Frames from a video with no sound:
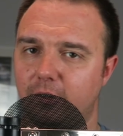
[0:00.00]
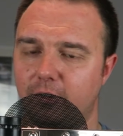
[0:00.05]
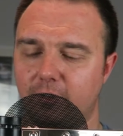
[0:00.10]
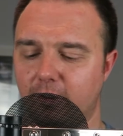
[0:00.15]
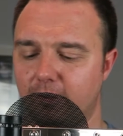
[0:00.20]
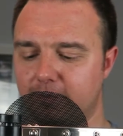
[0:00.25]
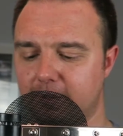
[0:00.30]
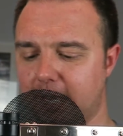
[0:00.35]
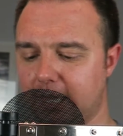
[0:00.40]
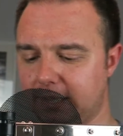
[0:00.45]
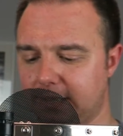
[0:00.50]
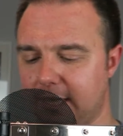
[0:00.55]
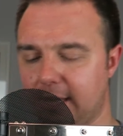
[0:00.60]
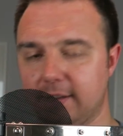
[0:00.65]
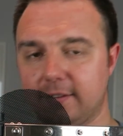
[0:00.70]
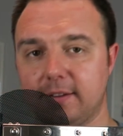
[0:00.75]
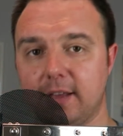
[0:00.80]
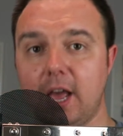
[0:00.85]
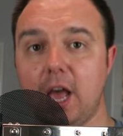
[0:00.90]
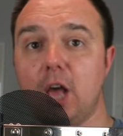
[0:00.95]
to stuff like
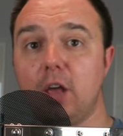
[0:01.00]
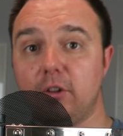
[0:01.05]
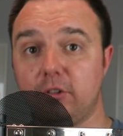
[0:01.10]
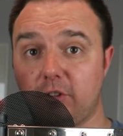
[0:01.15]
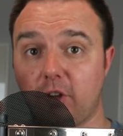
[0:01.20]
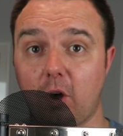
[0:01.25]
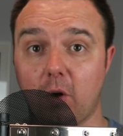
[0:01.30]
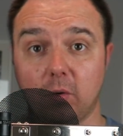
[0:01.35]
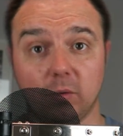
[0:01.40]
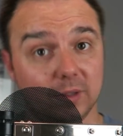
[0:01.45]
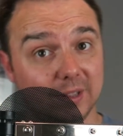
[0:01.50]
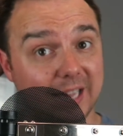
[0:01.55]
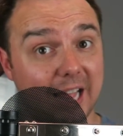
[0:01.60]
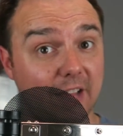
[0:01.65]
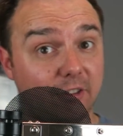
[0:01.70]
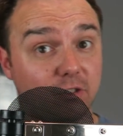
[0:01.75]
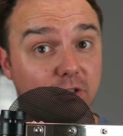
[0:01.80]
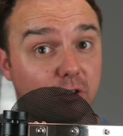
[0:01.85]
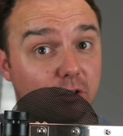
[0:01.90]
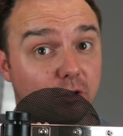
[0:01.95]
this. So
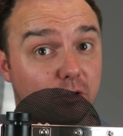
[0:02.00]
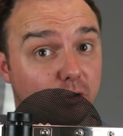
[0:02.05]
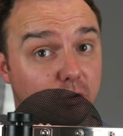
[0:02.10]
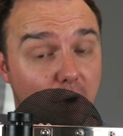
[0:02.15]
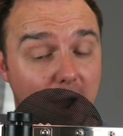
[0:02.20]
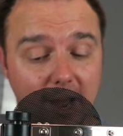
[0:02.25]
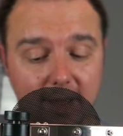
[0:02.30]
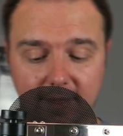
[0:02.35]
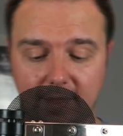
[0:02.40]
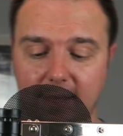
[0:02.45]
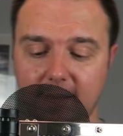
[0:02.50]
let's just try